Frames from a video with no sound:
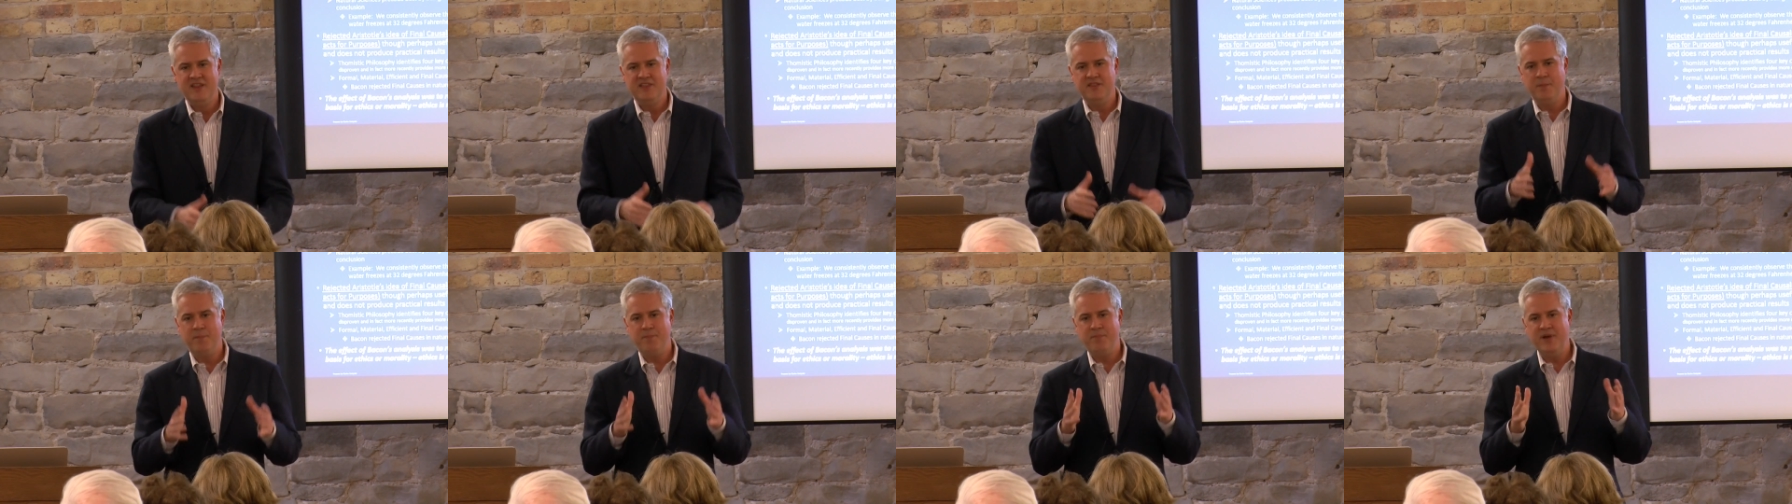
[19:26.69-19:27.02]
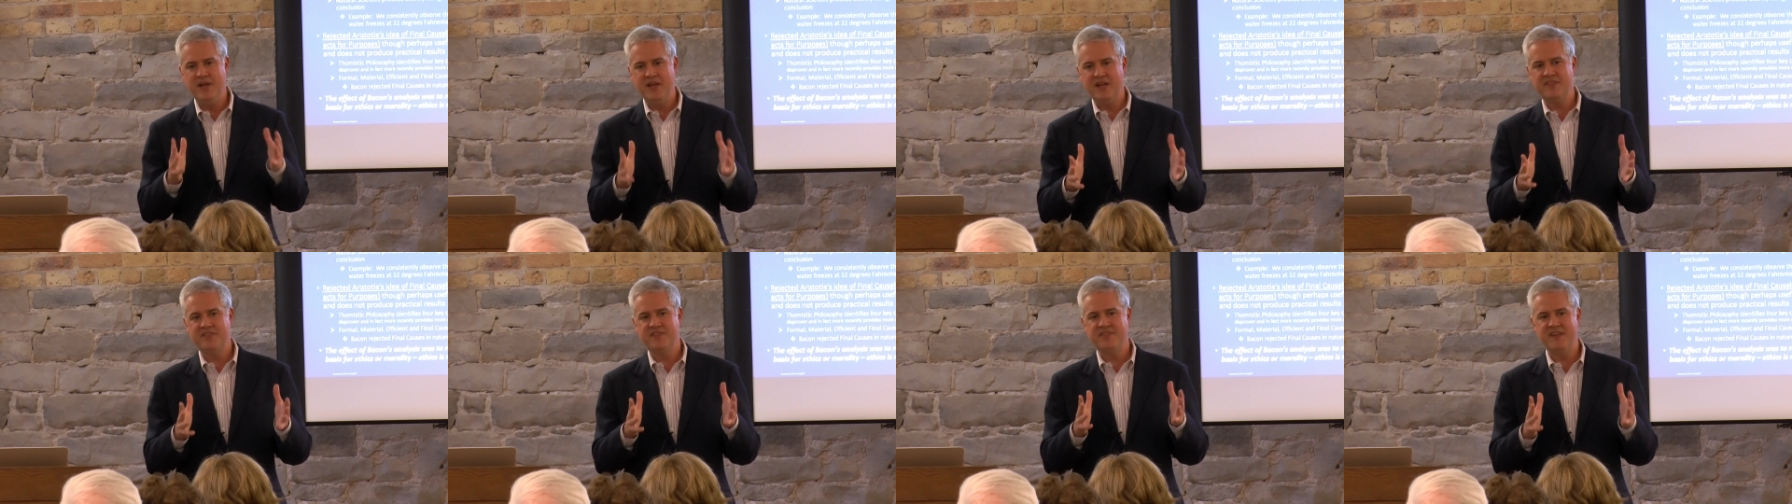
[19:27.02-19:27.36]
The
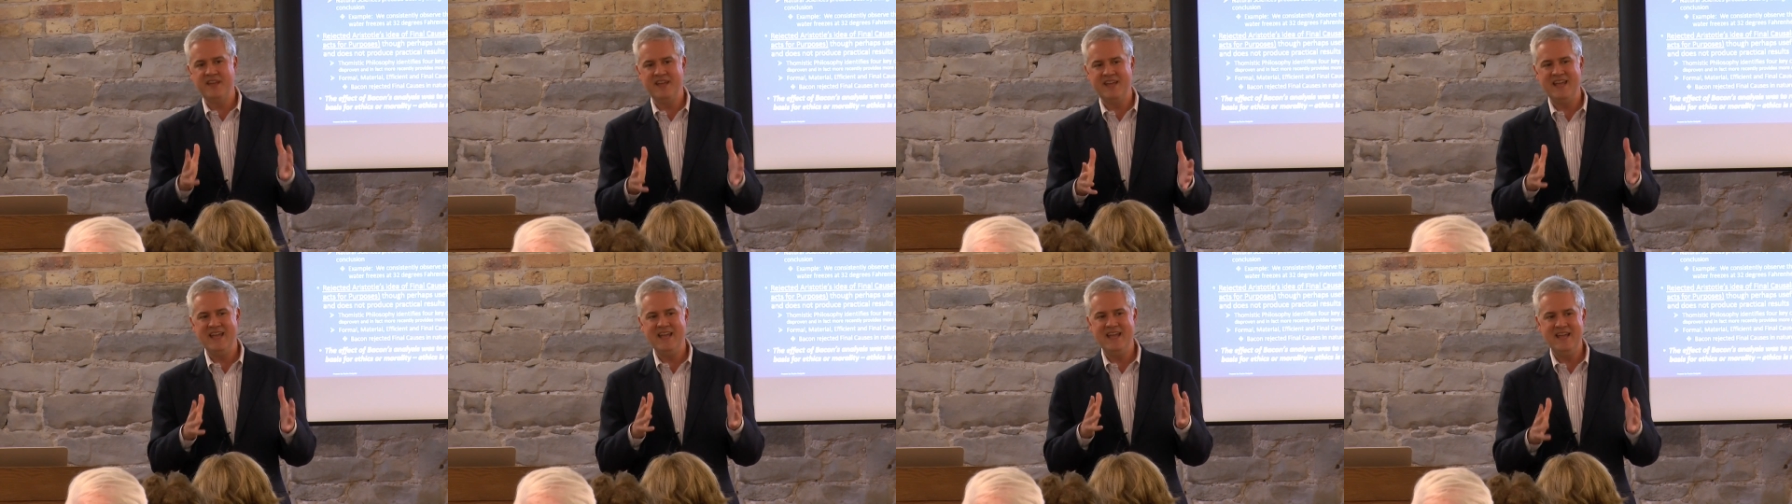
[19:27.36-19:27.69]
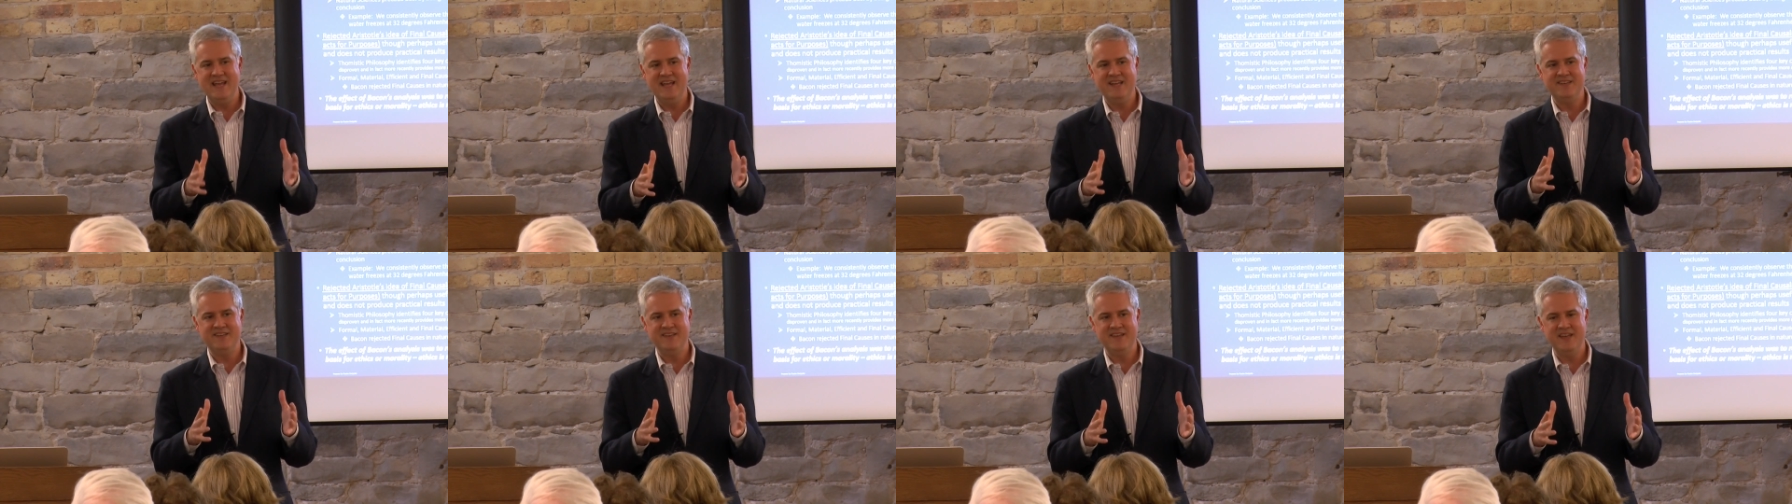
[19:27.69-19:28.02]
big thing
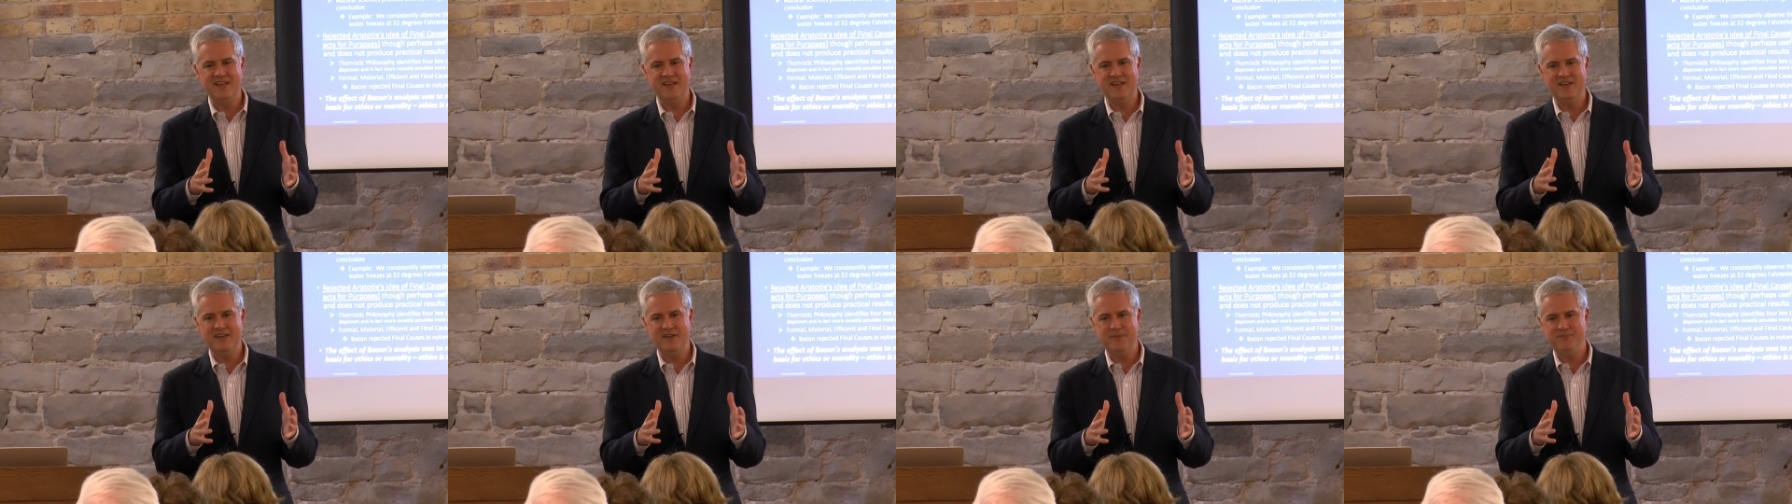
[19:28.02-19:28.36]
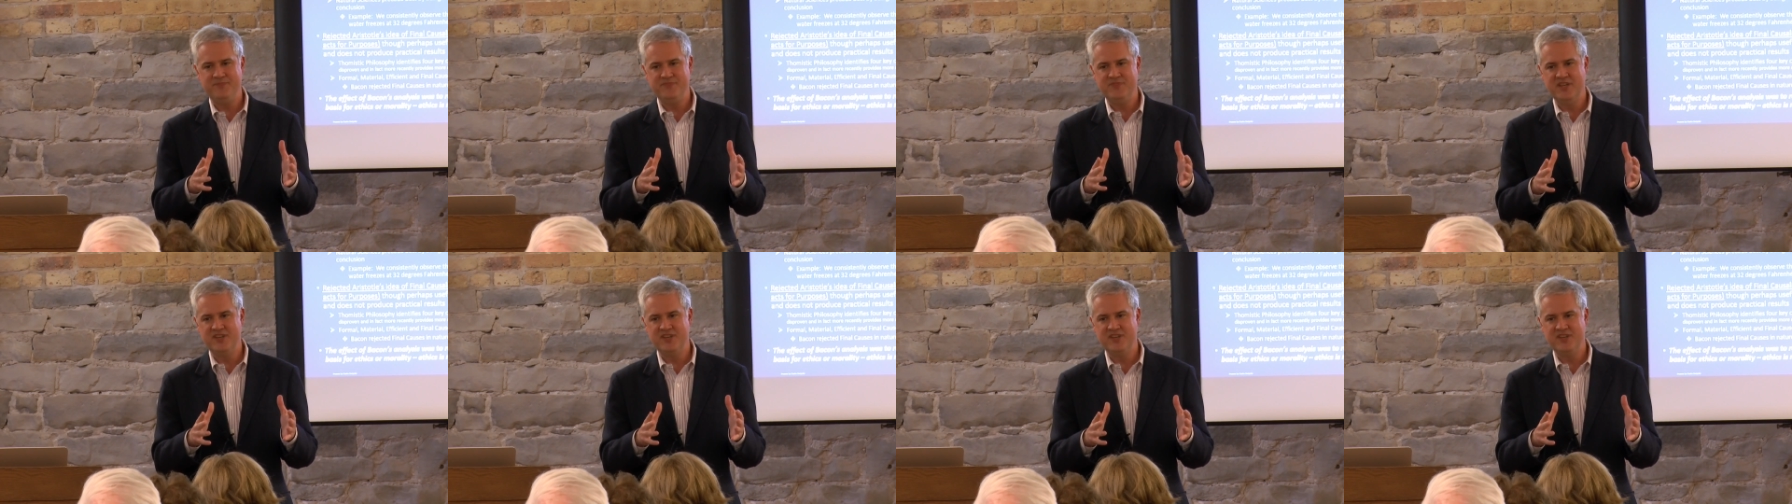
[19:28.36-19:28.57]
he did